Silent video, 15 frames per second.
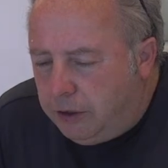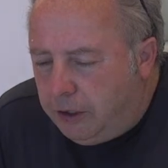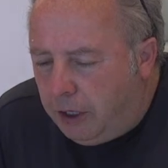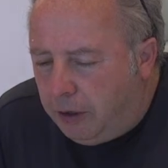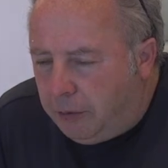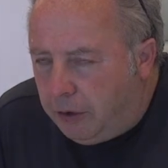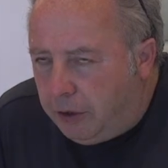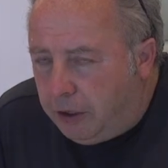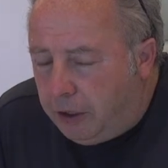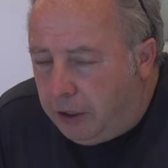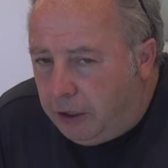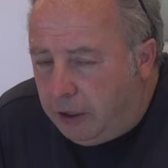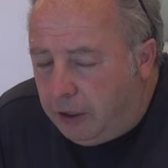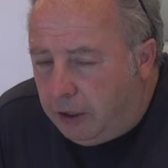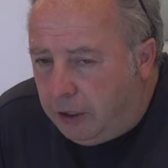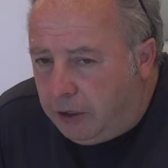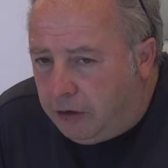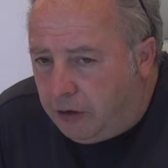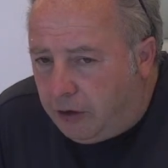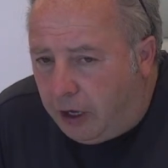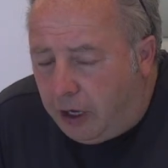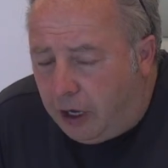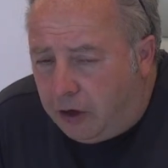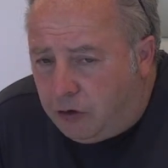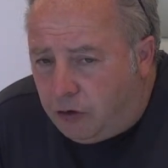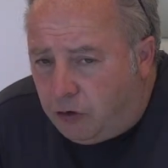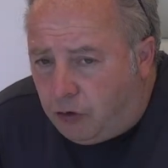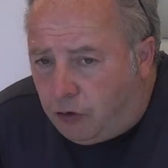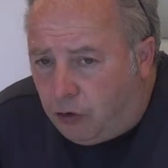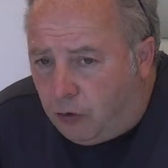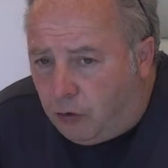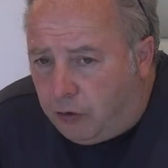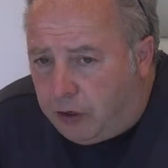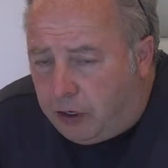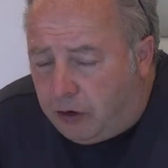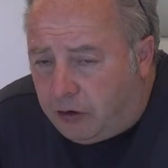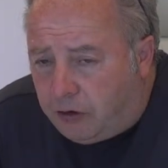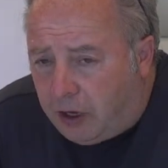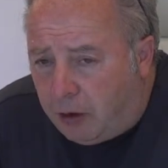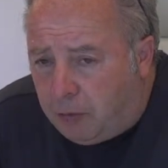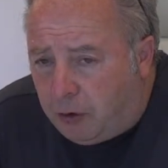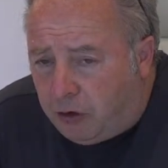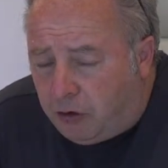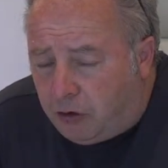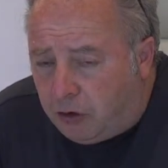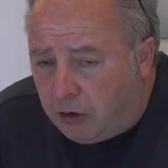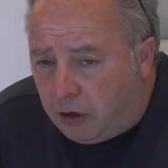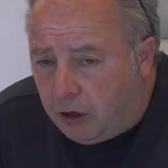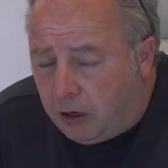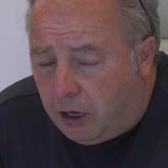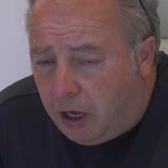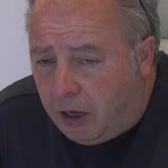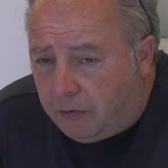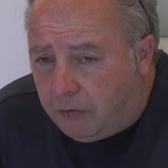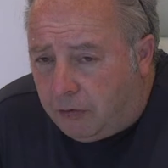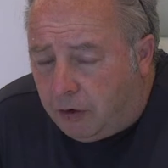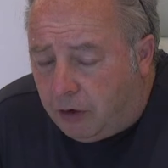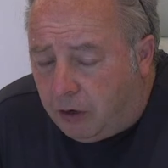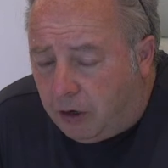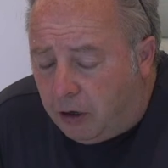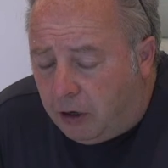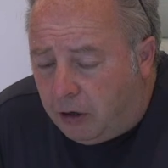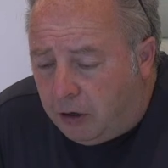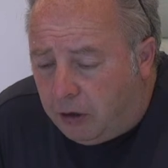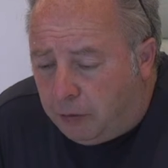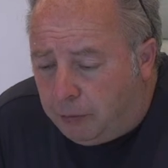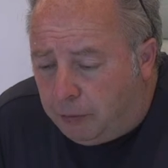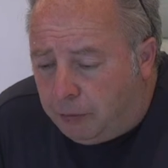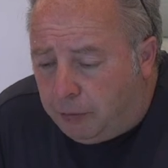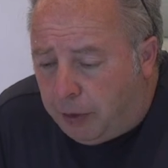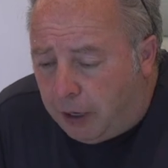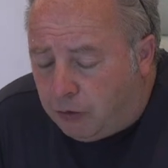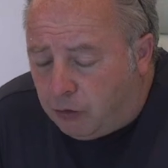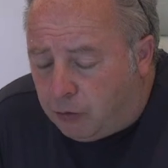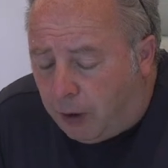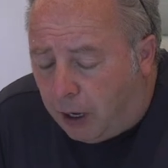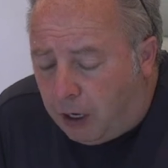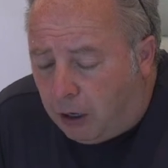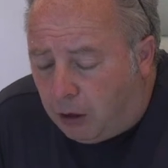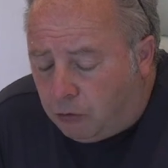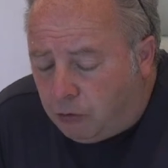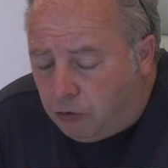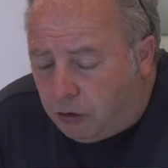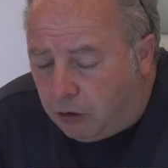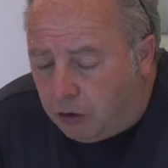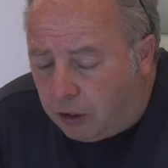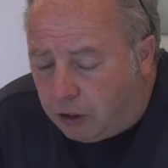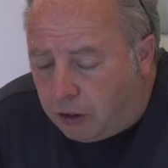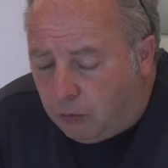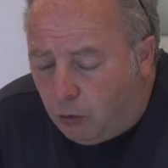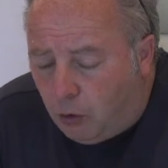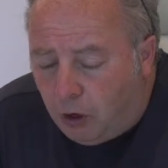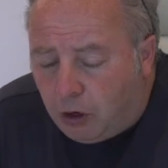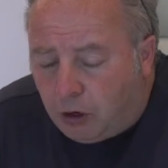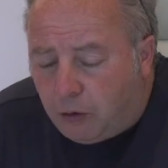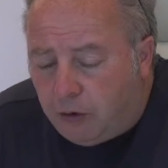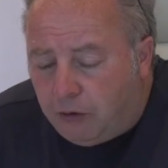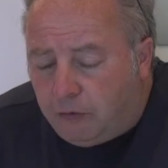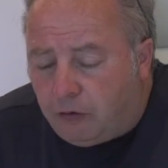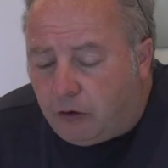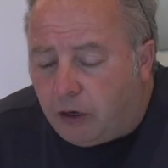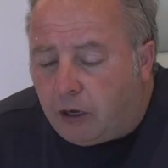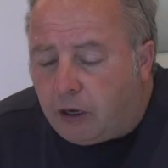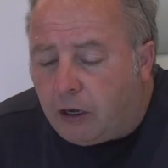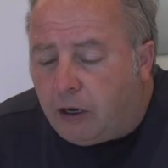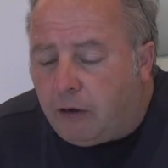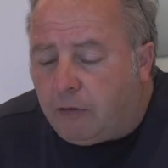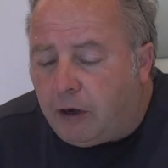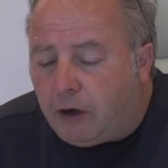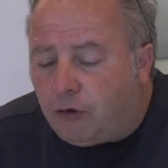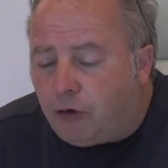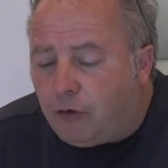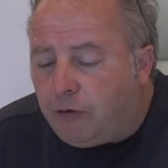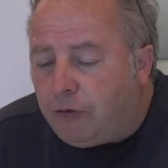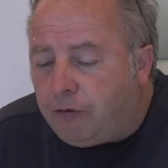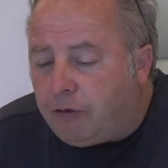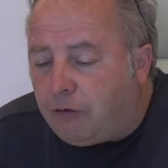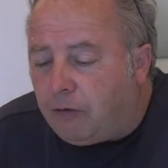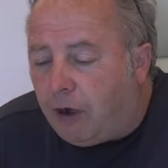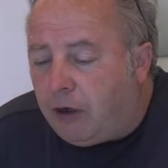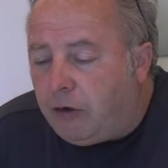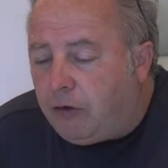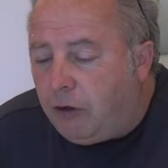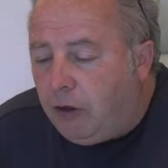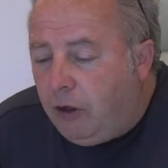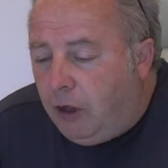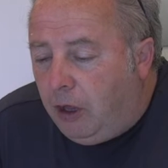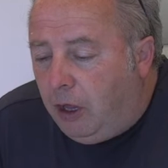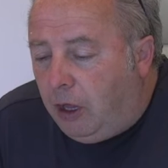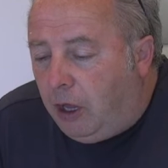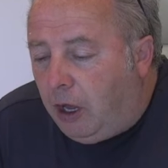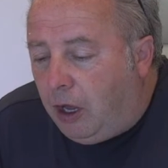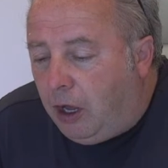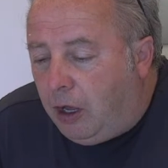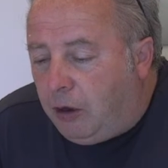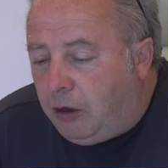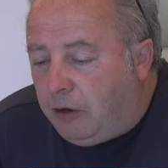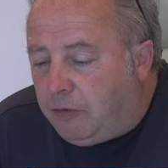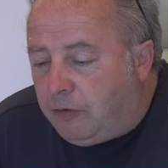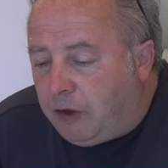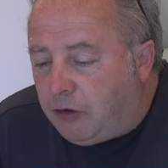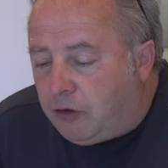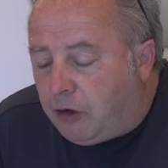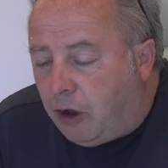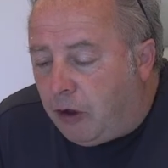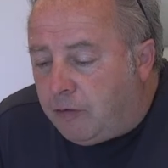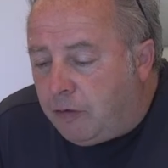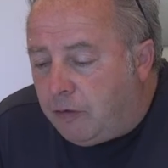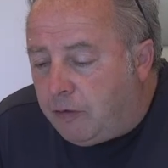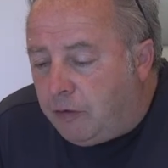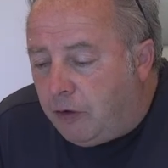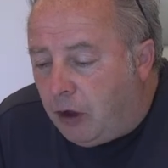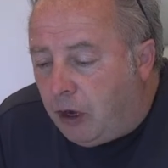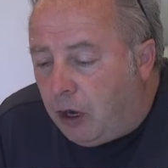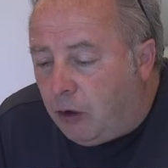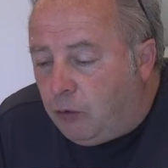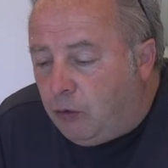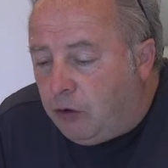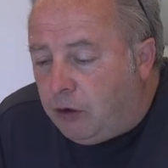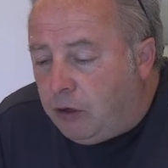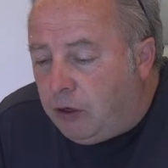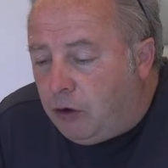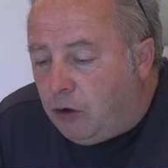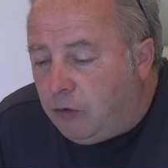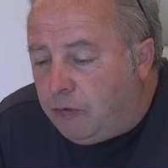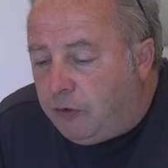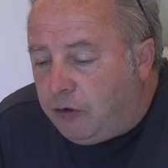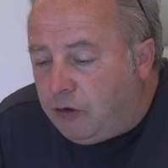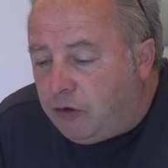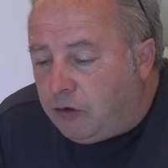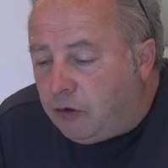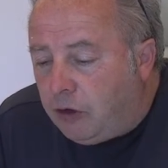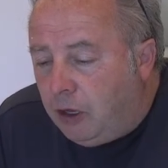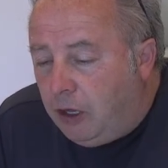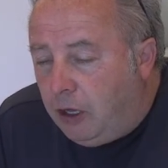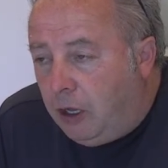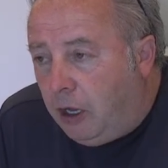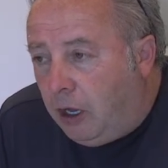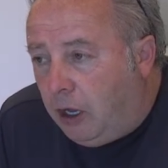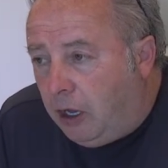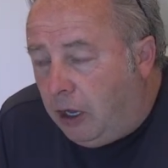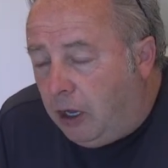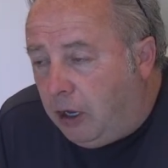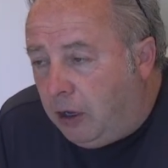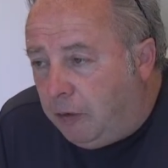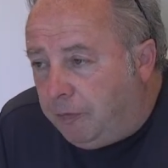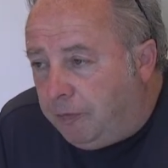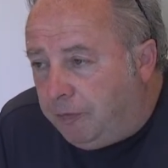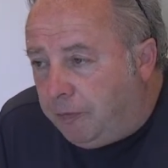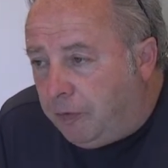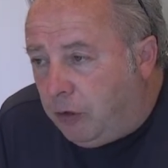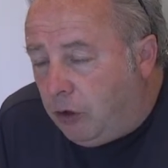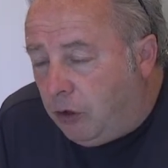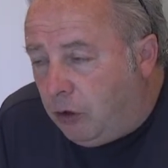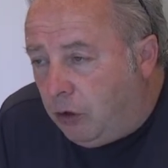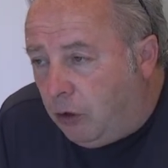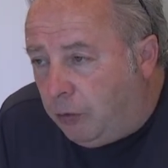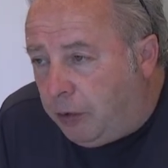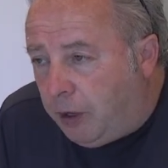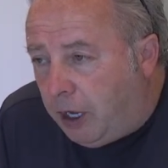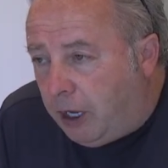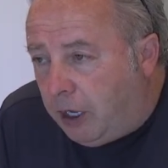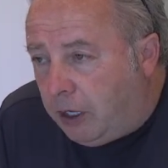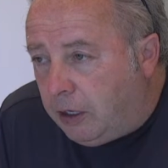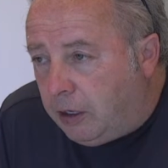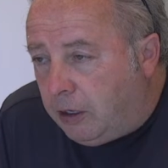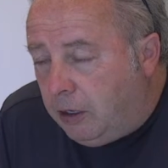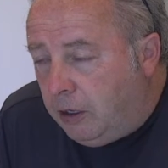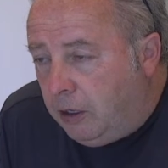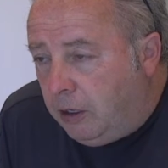Yeah, but the estate agents that are already established are going to have the bounce back loans that they can work with, so they're going to have an extra 50 grand. And if the staff are furloughed in the office, you're not paying